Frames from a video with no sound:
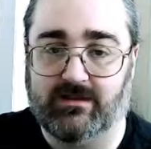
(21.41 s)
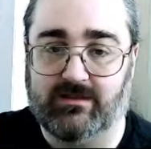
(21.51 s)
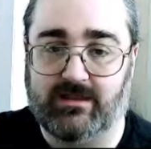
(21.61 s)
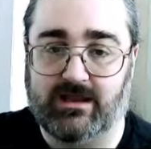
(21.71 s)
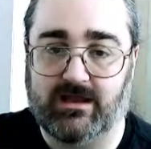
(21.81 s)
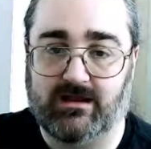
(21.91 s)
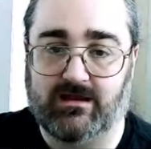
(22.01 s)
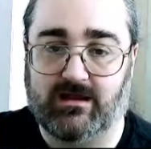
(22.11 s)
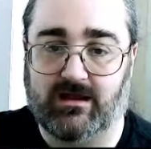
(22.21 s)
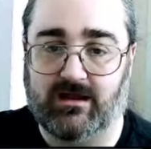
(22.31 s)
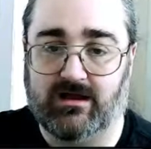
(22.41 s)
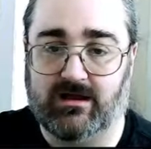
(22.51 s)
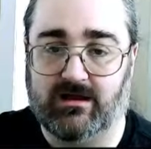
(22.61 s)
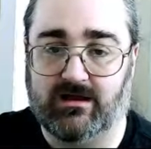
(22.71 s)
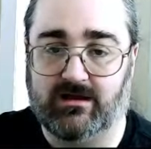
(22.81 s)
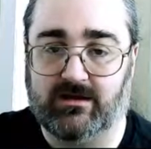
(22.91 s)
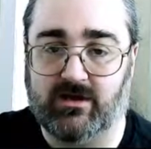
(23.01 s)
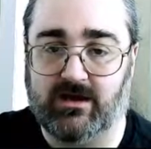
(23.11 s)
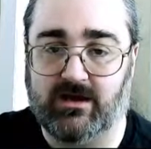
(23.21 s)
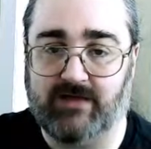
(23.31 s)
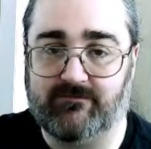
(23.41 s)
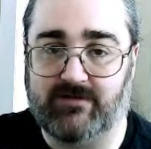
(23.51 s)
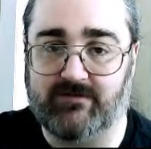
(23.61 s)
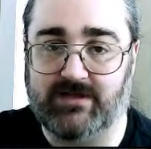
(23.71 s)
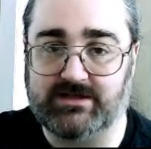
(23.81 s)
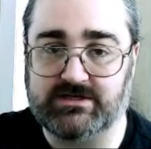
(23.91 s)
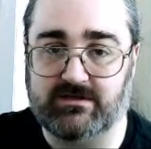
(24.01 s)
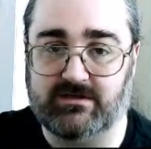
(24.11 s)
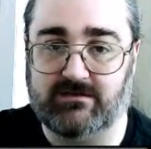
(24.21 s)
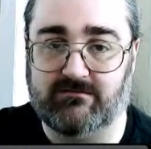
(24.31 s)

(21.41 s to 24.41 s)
that I've had to